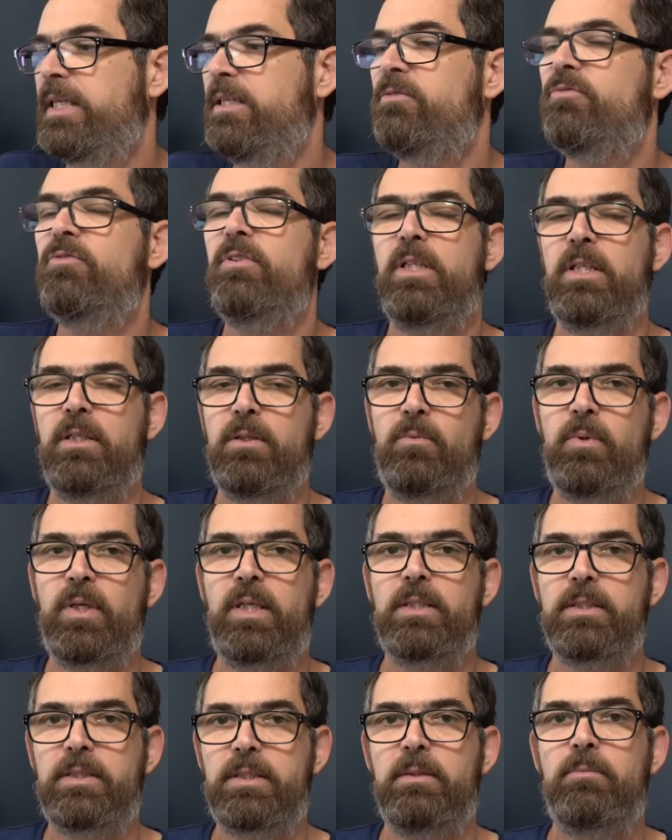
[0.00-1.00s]
evening, we
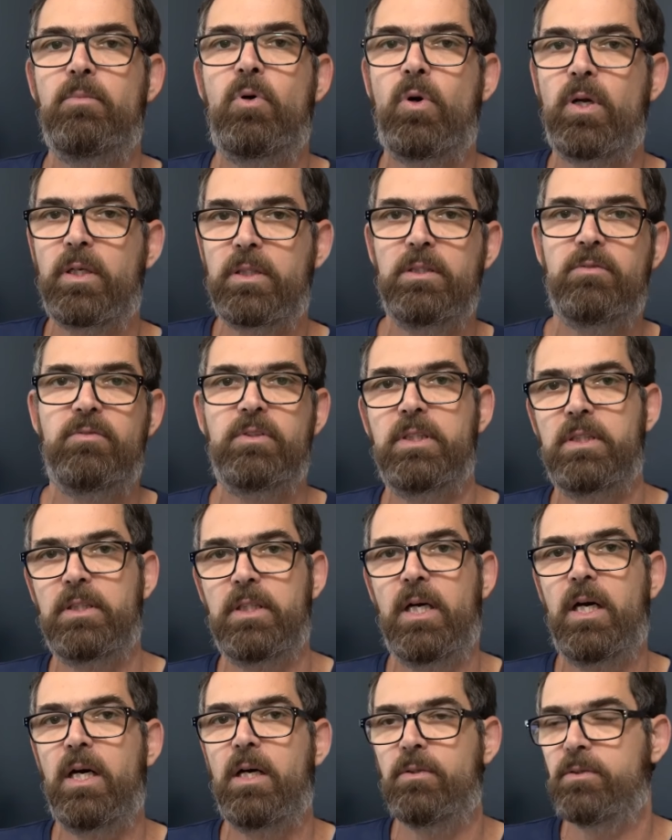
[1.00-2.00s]
can see more activity in
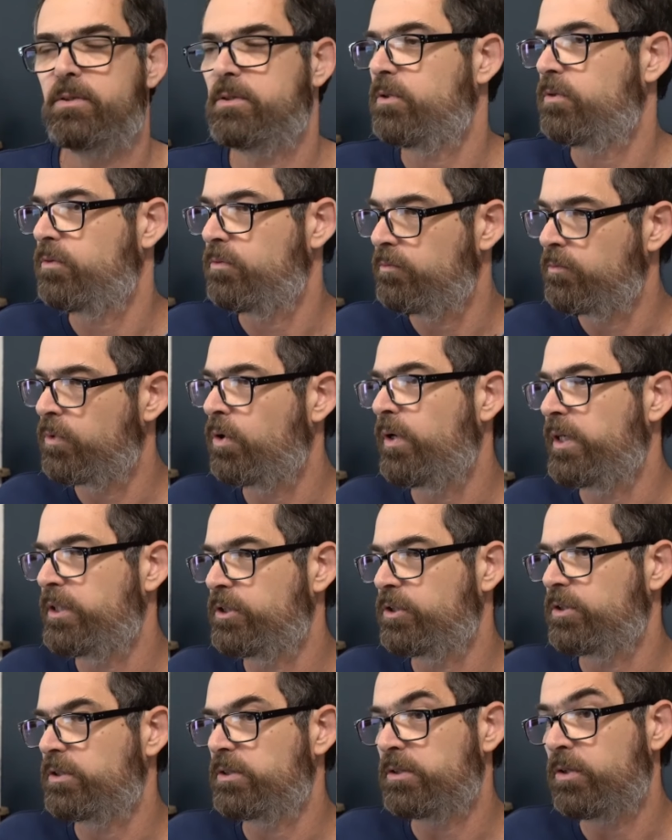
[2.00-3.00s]
the house, so more
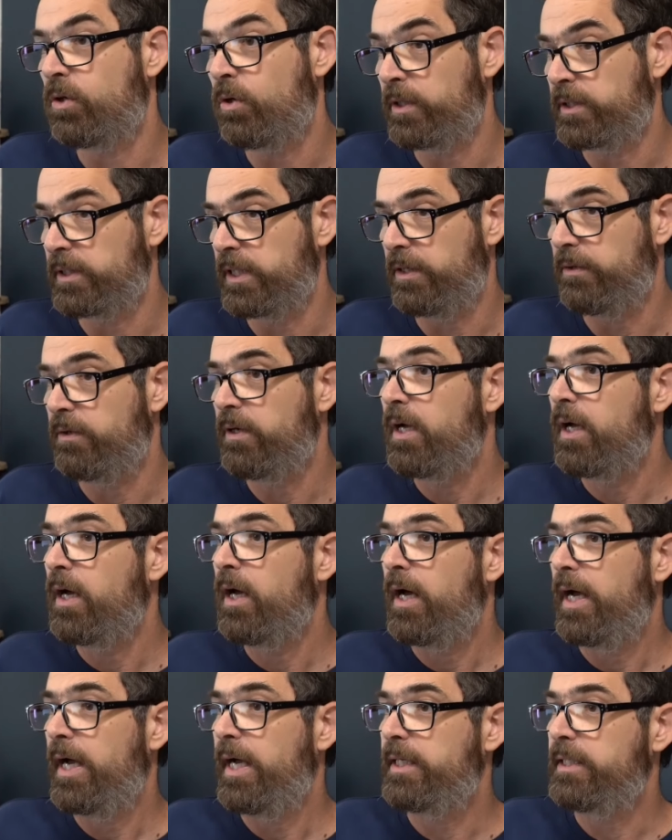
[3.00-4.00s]
energy is going there.
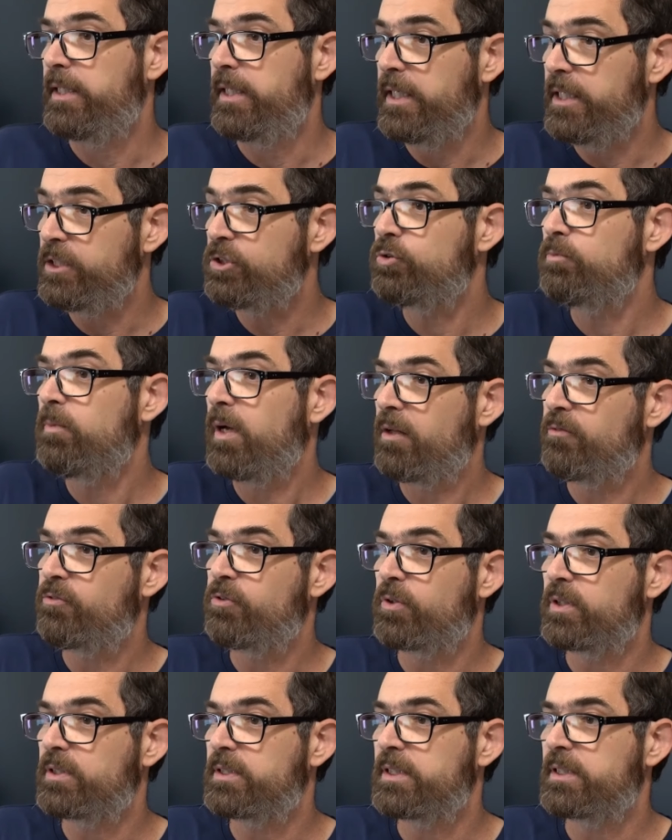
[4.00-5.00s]
And each month,
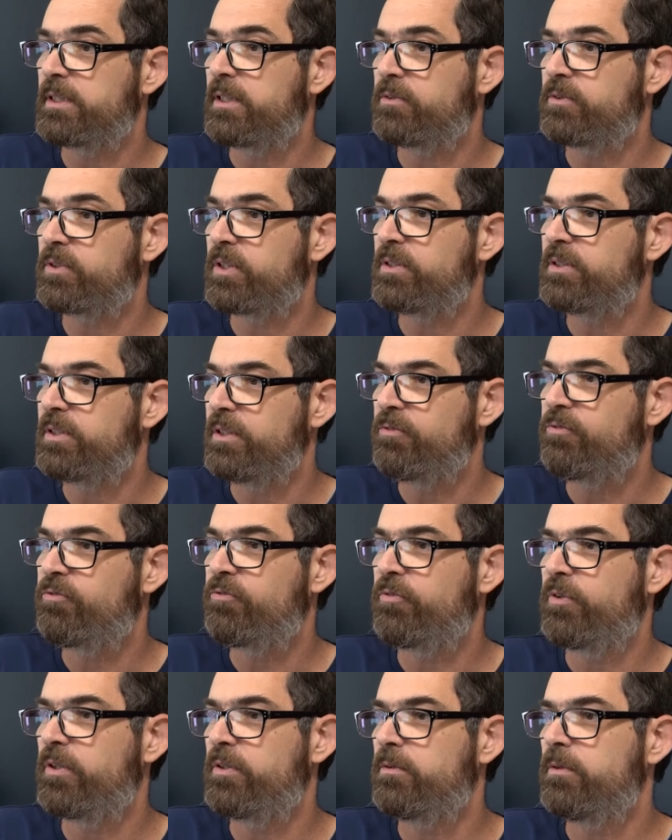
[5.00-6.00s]
you can see there's a
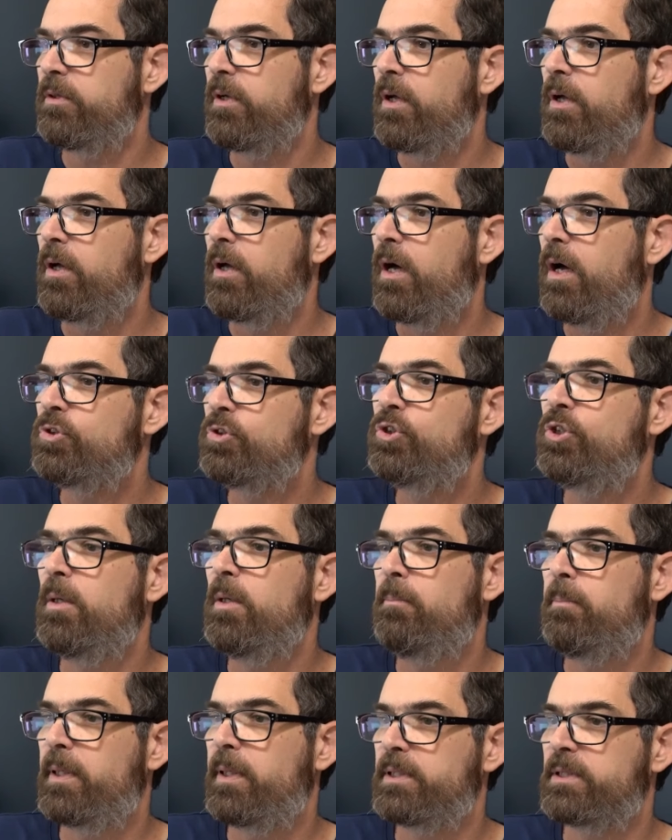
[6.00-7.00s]
different
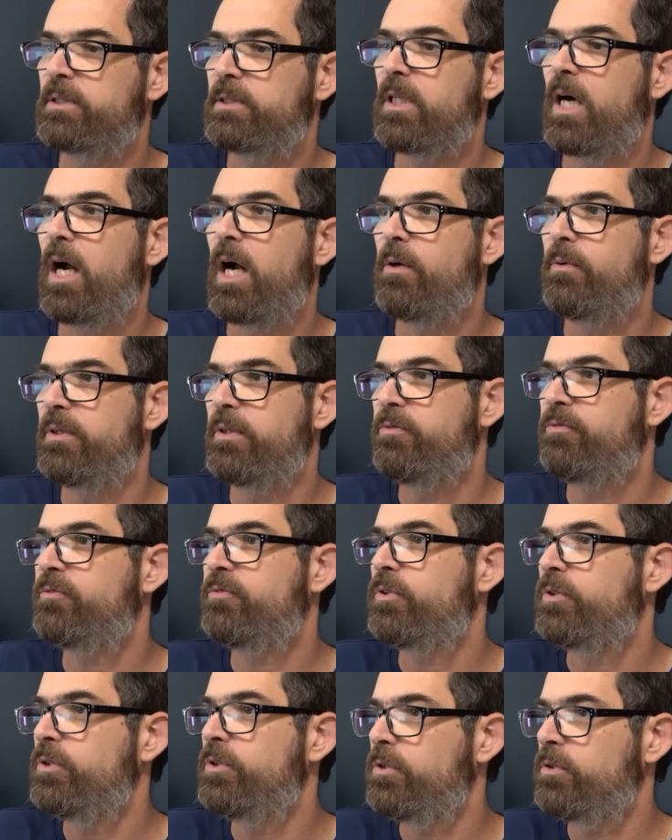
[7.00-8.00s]
cheapest tariff
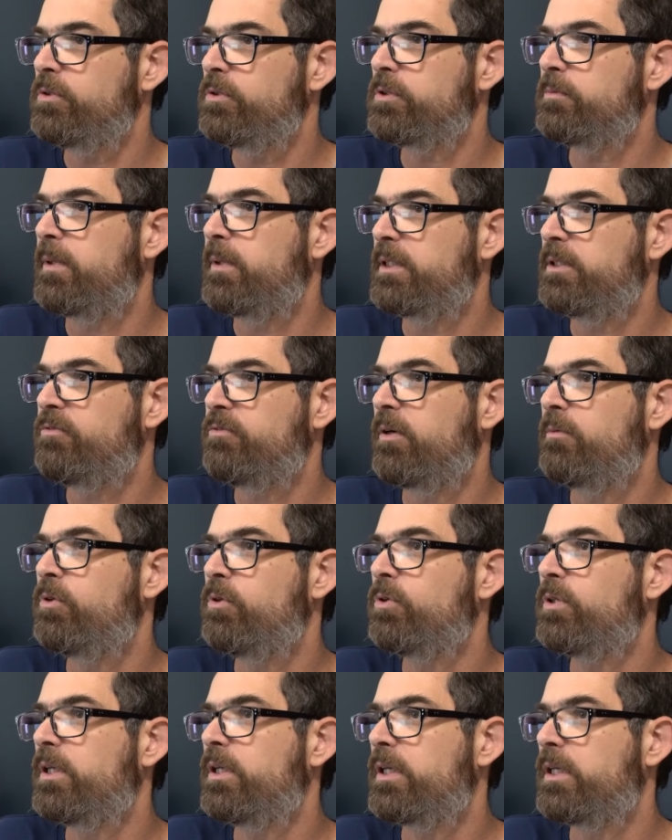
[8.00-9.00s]
to use, but if I'm
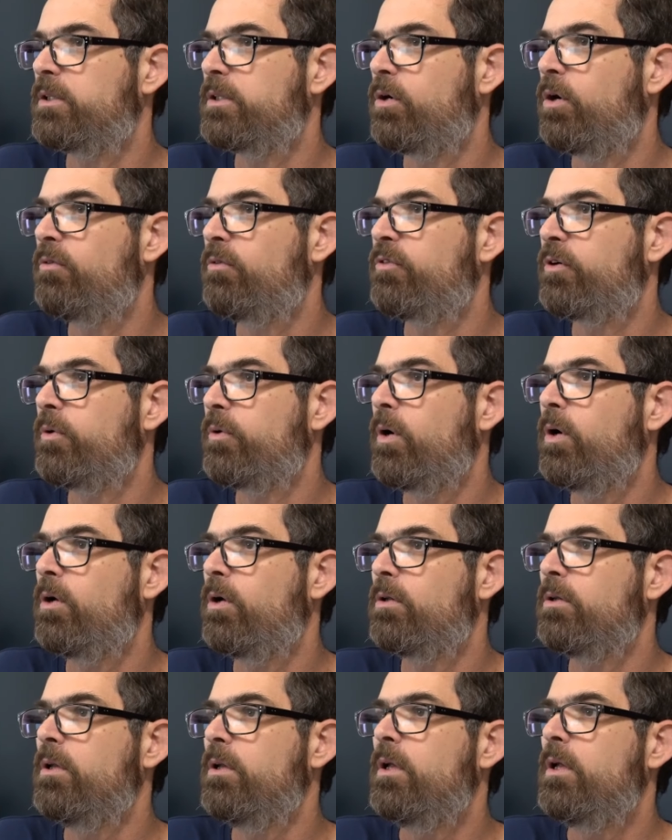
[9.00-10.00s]
looking at
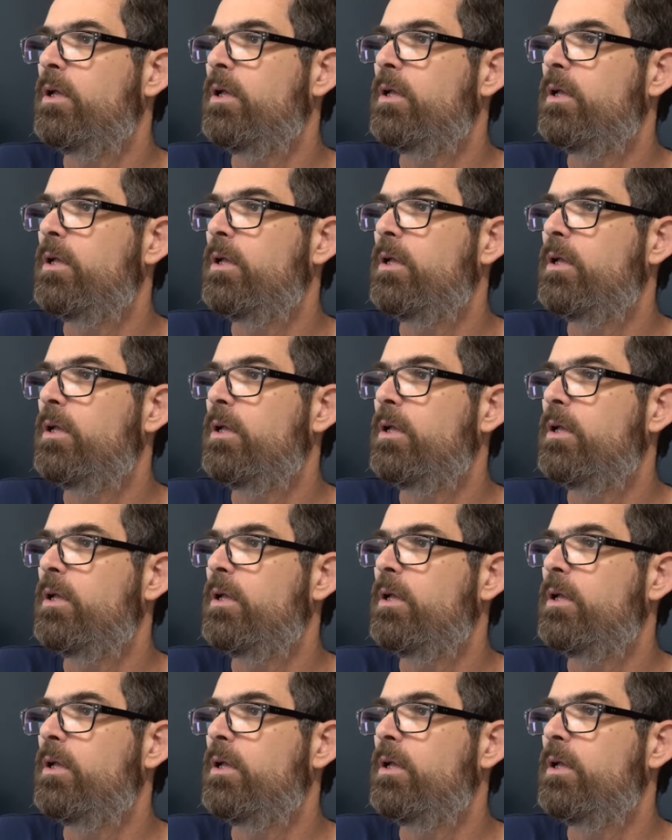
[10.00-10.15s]
overall,